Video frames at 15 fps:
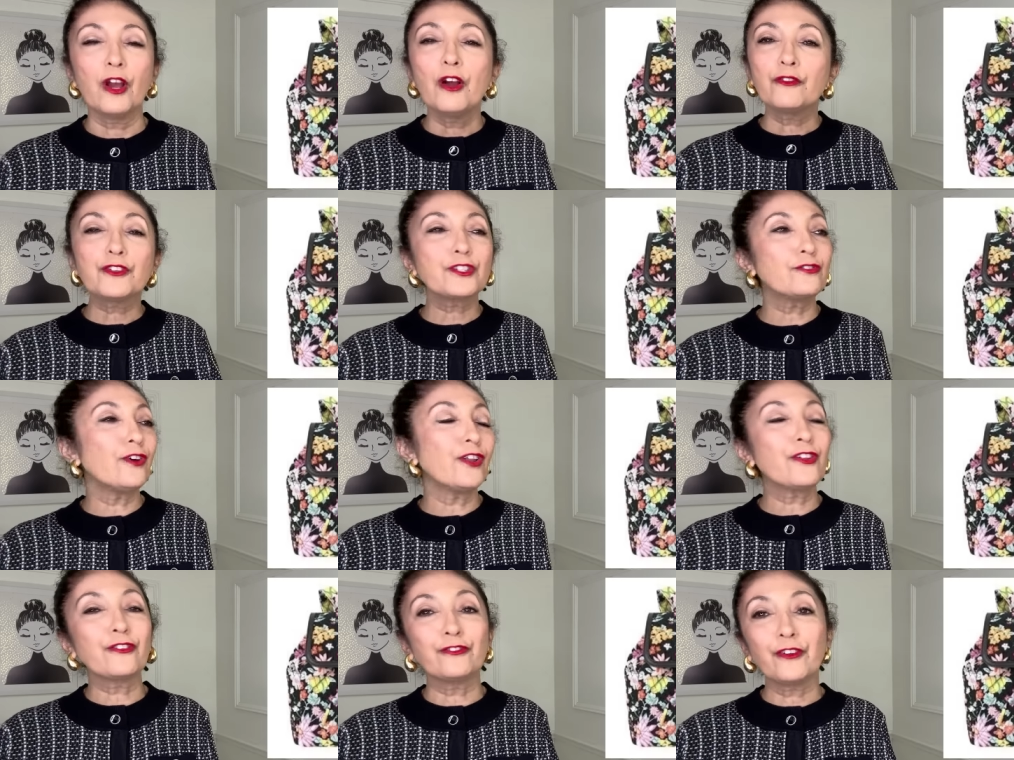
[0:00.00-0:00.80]
First of all,
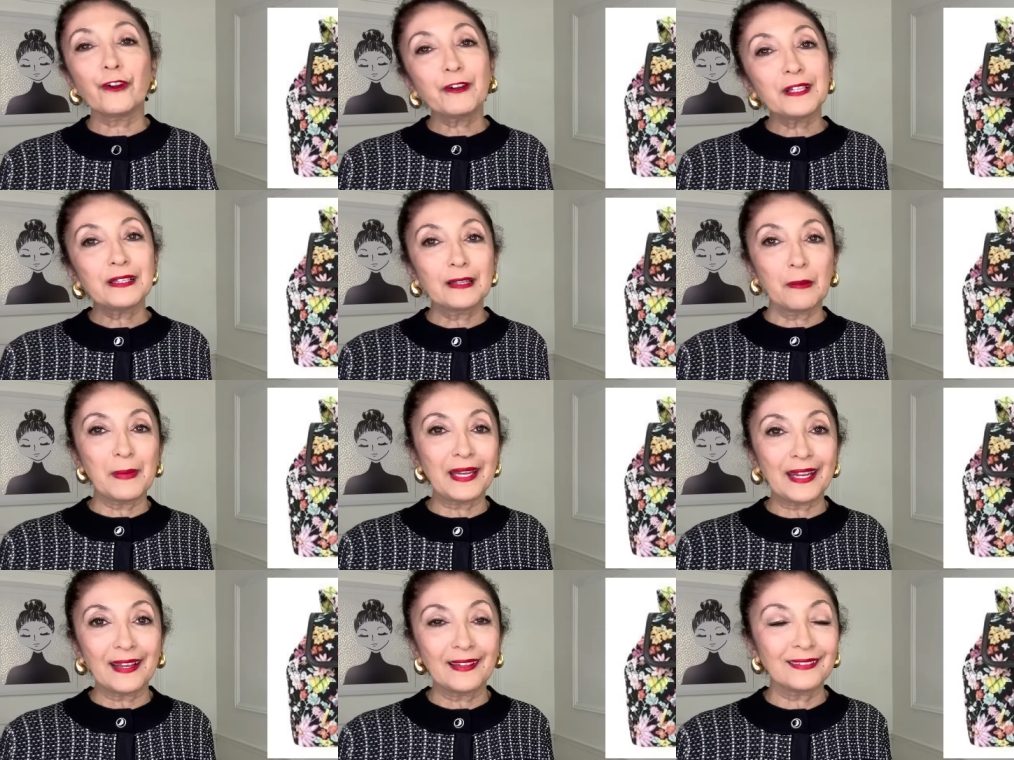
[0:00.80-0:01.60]
they're very
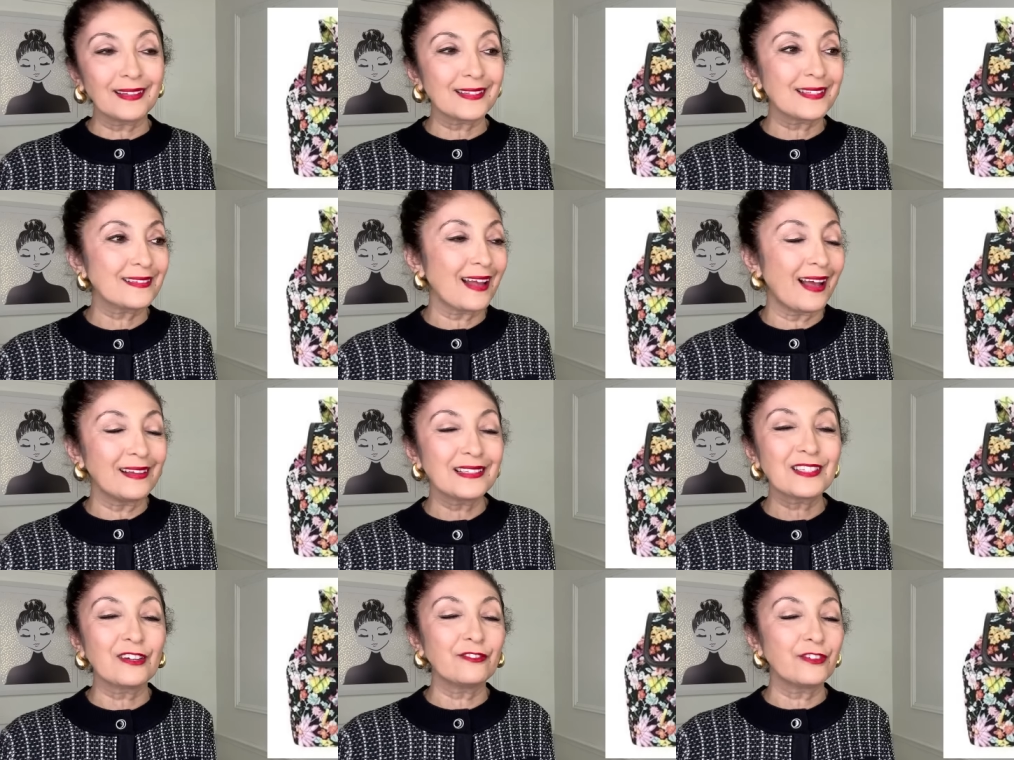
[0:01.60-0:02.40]
limiting. The
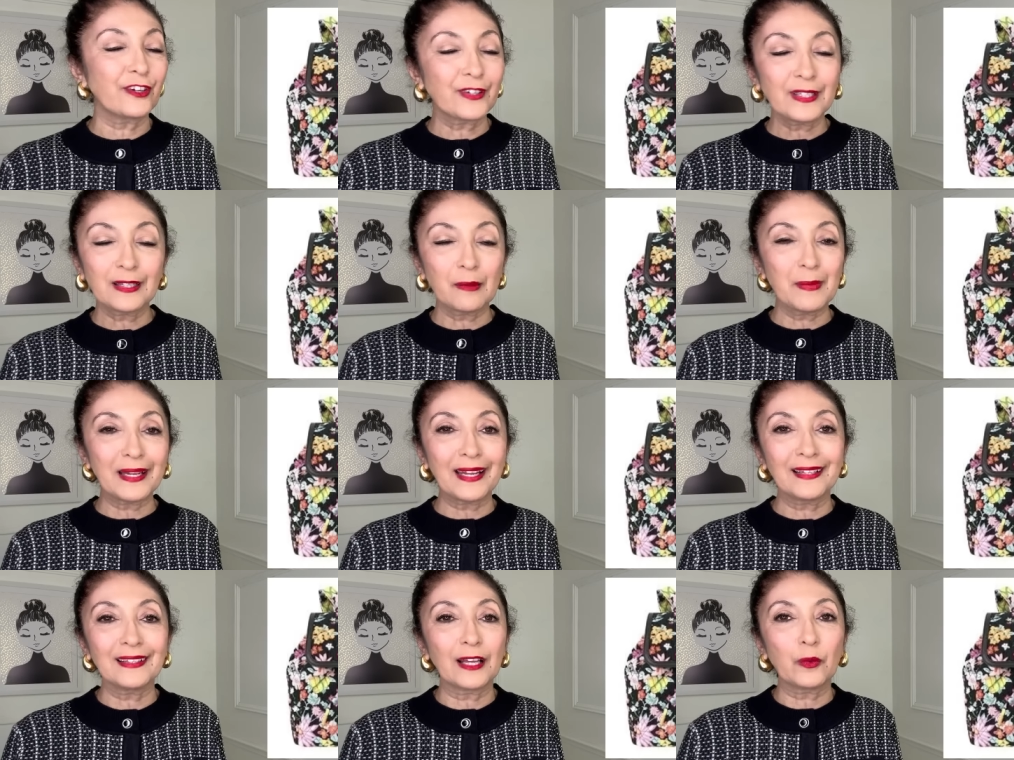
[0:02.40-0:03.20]
styles are very
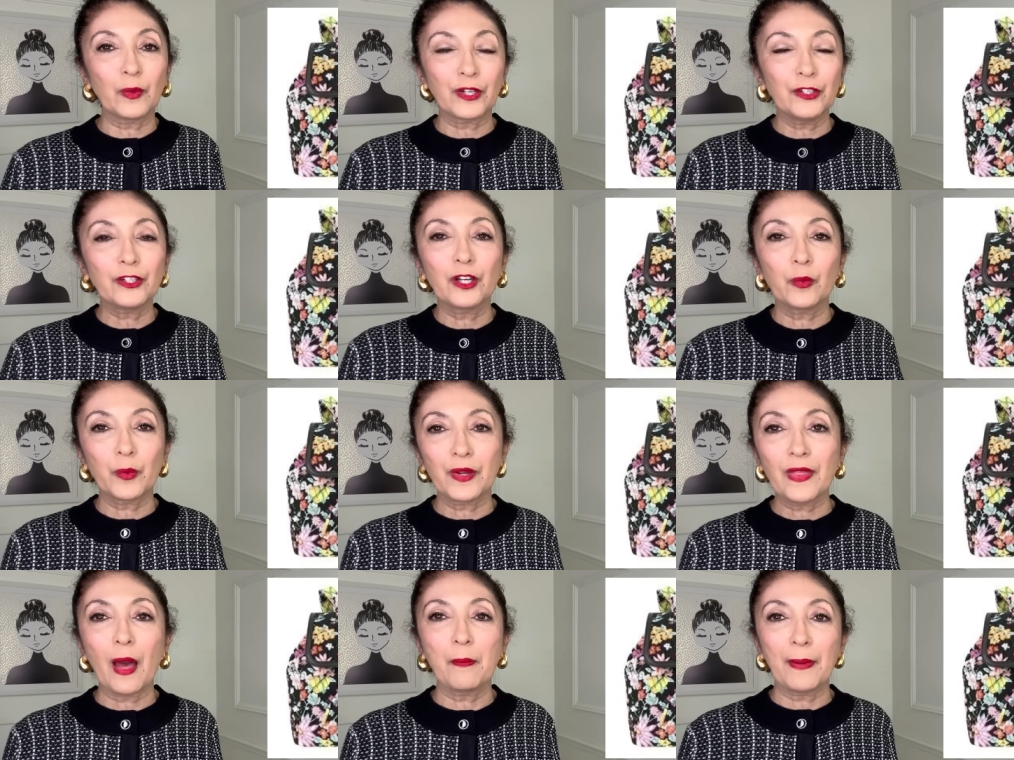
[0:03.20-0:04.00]
limiting. Like, what are you going to
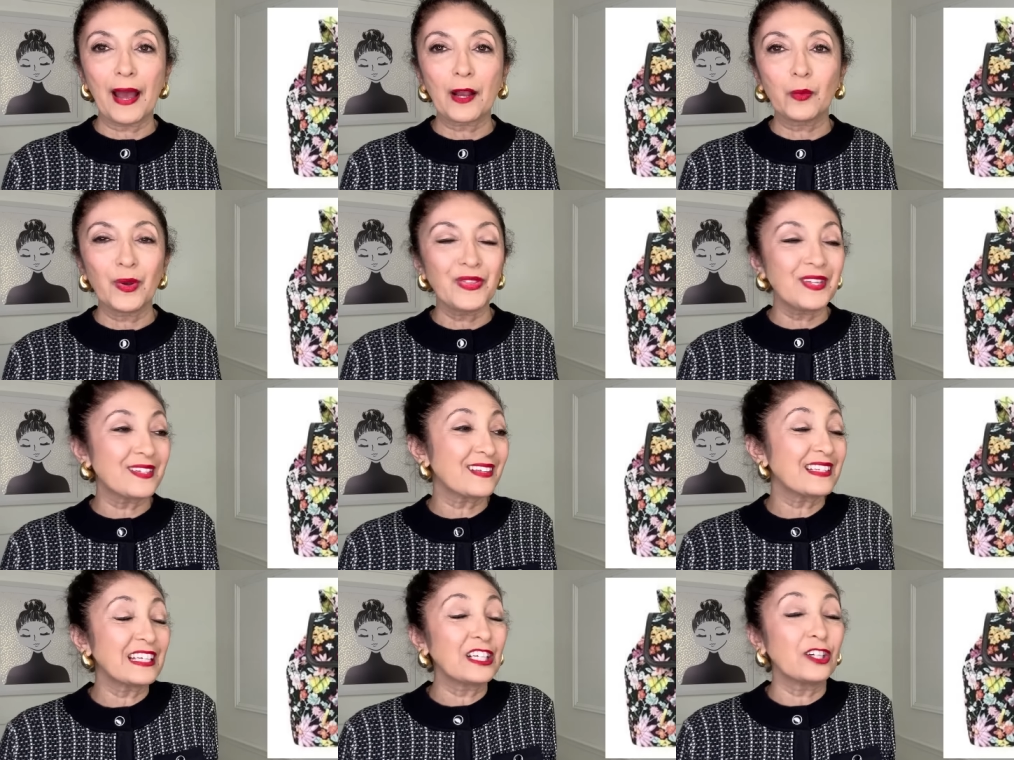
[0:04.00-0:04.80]
wear that bag with? It
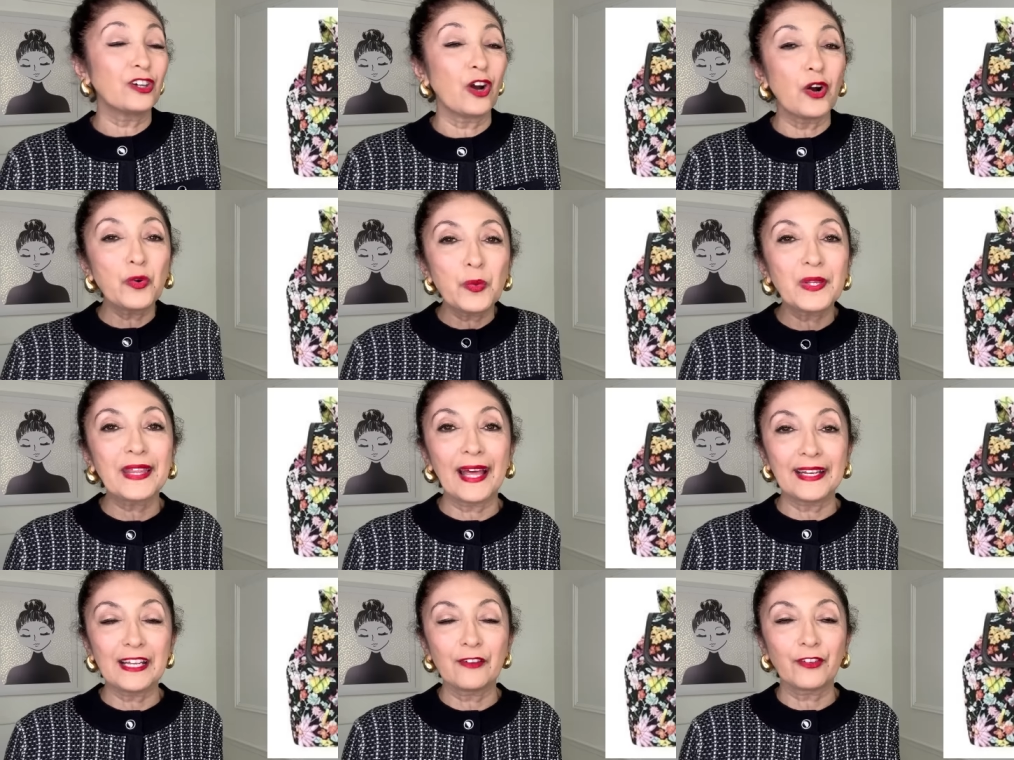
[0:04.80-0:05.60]
doesn't go with
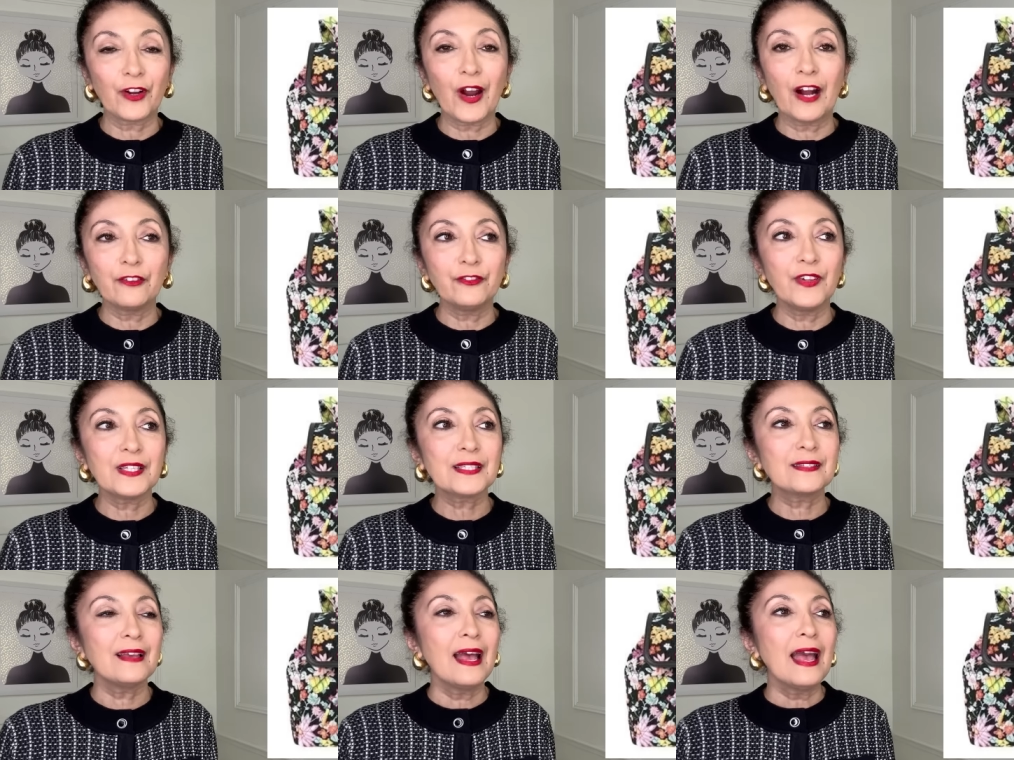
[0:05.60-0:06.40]
any of your
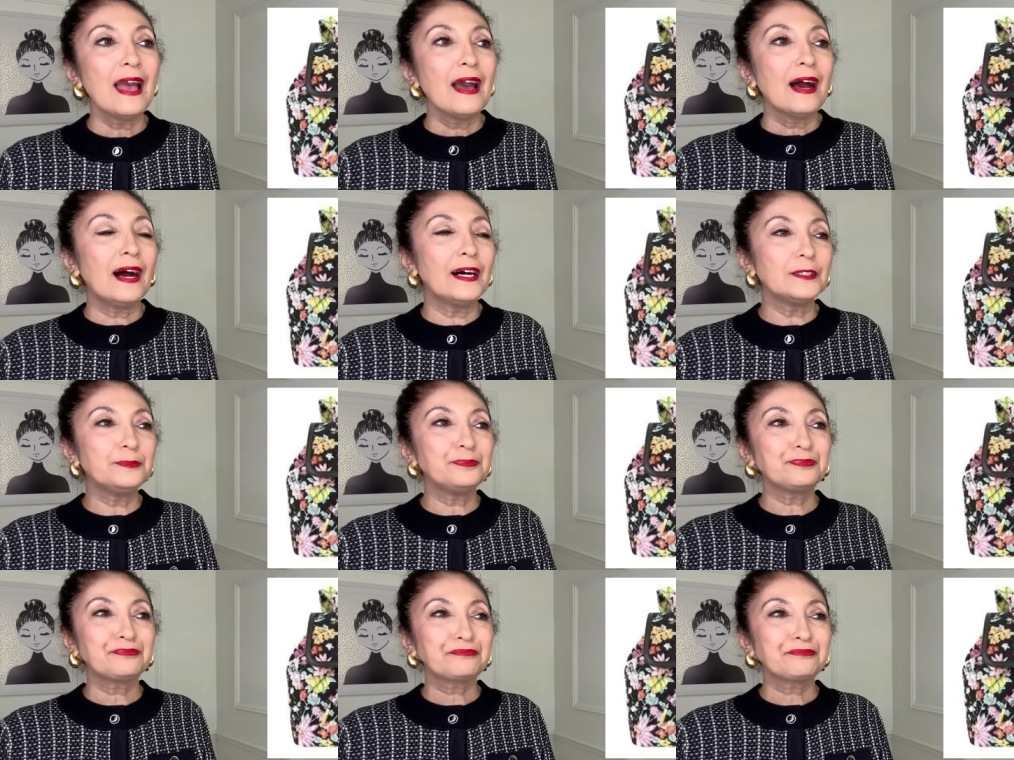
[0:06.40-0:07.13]
outfits. Um,